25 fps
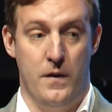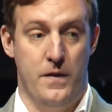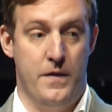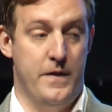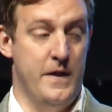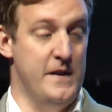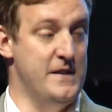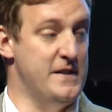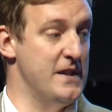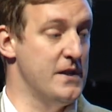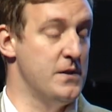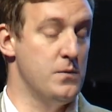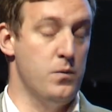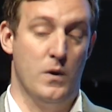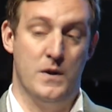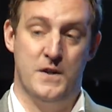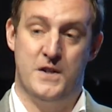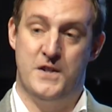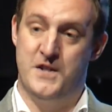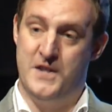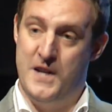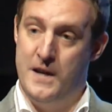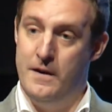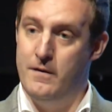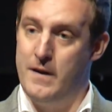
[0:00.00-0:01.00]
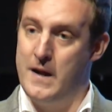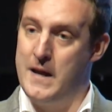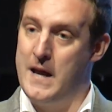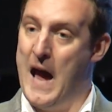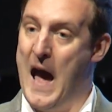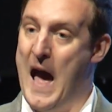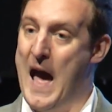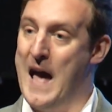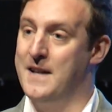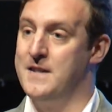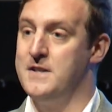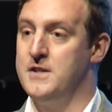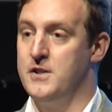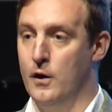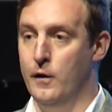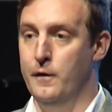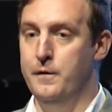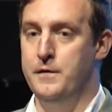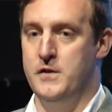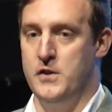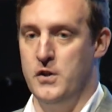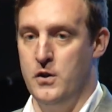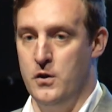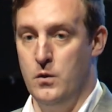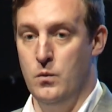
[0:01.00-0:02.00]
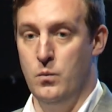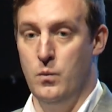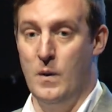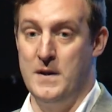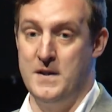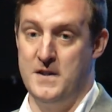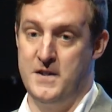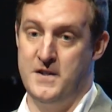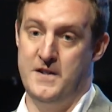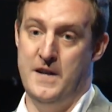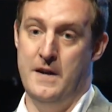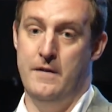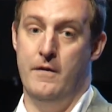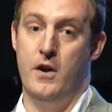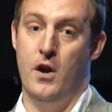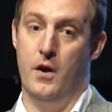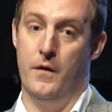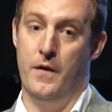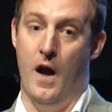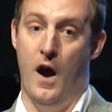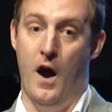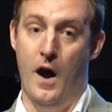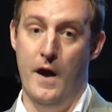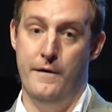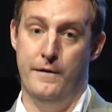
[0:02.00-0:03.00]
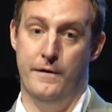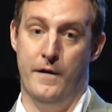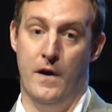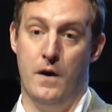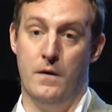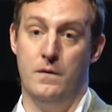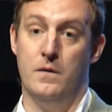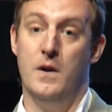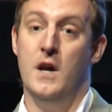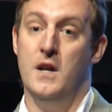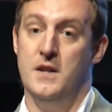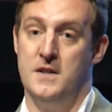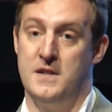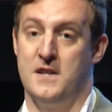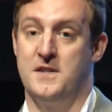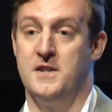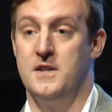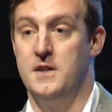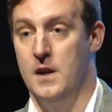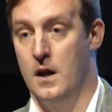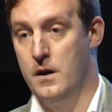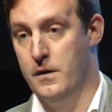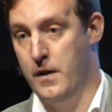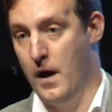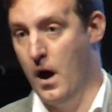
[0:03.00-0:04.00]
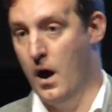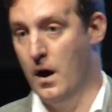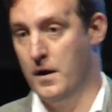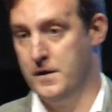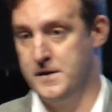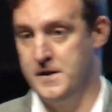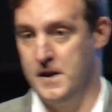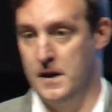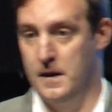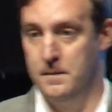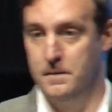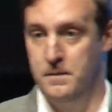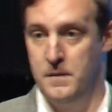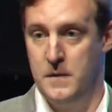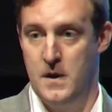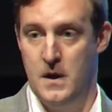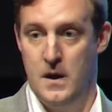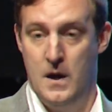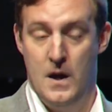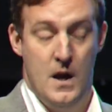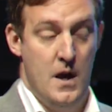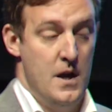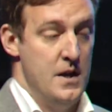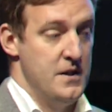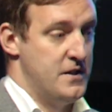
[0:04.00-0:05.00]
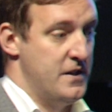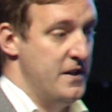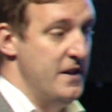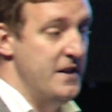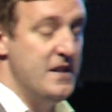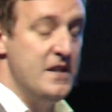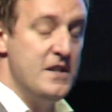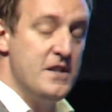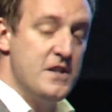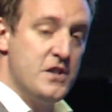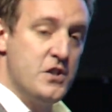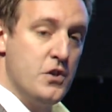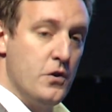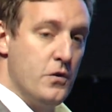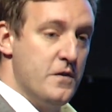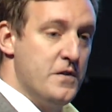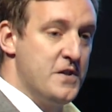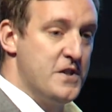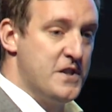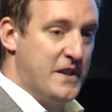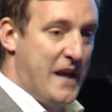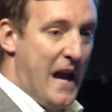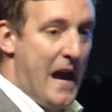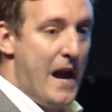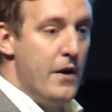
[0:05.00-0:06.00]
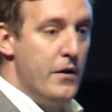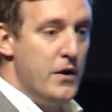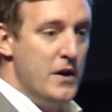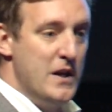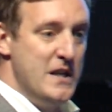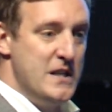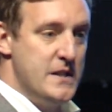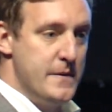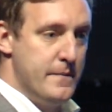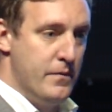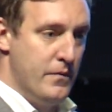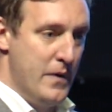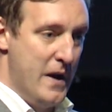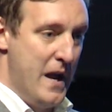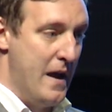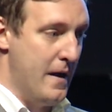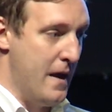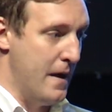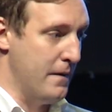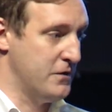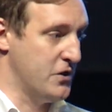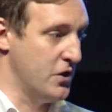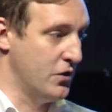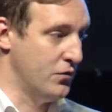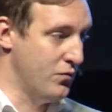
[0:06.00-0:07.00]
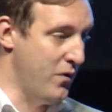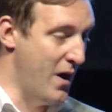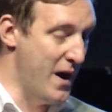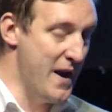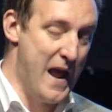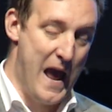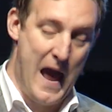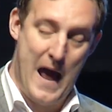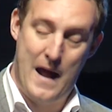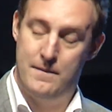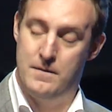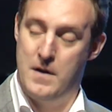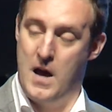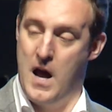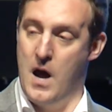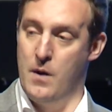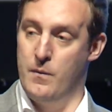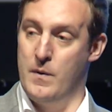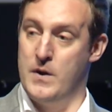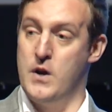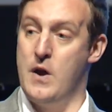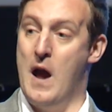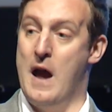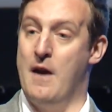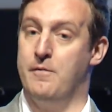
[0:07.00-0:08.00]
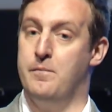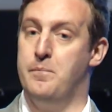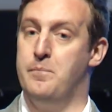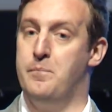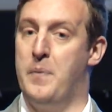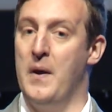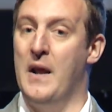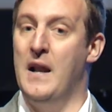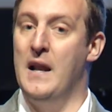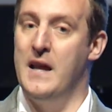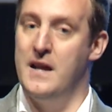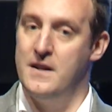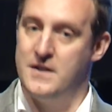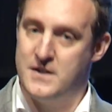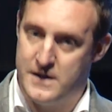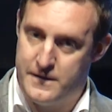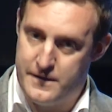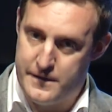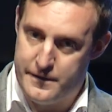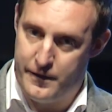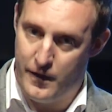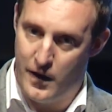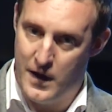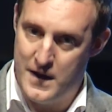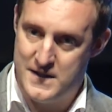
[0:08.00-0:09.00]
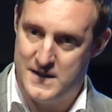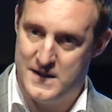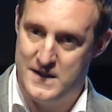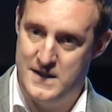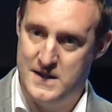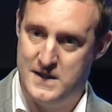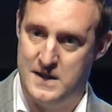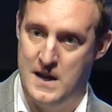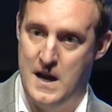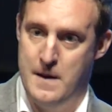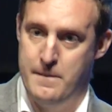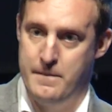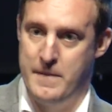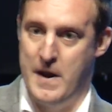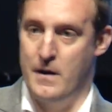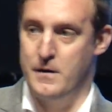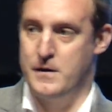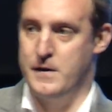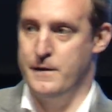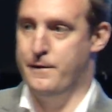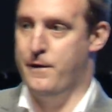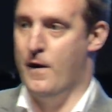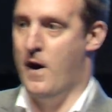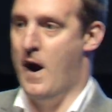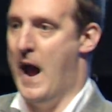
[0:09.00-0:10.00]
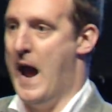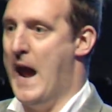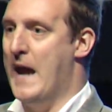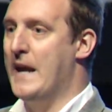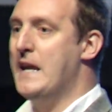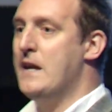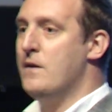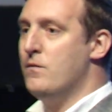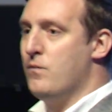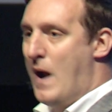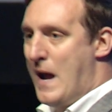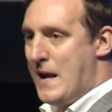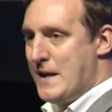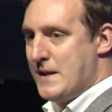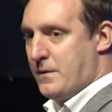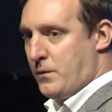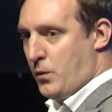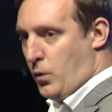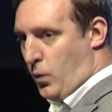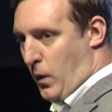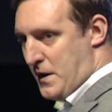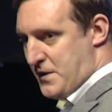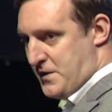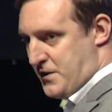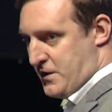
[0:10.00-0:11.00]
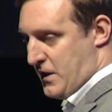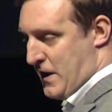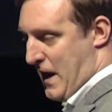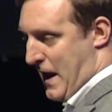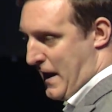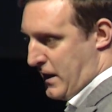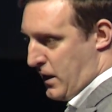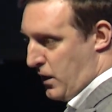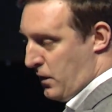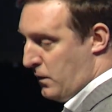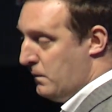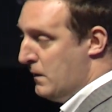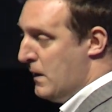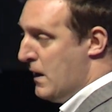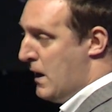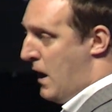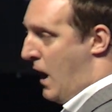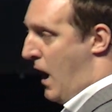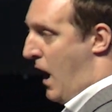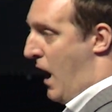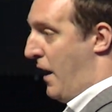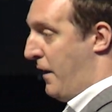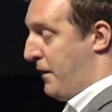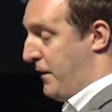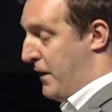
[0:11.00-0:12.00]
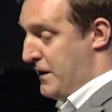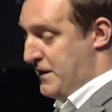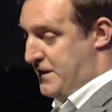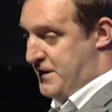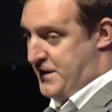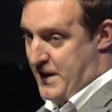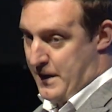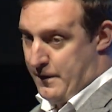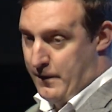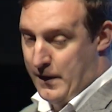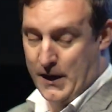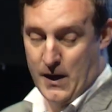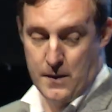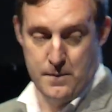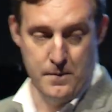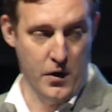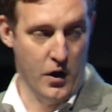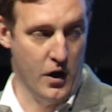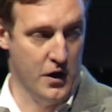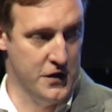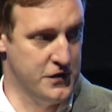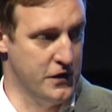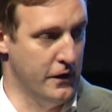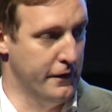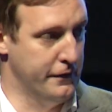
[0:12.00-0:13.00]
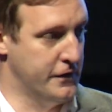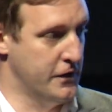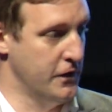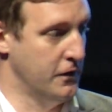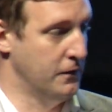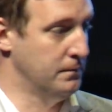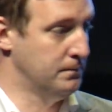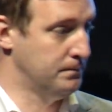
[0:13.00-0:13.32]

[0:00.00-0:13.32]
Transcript: this is what Siri hands off to when Siri on the iPhone doesn't know the answer. So this is the sort of scale you need to be able to run at when you have billions of devices, being able to fire any random question at you that Siri can pass off to.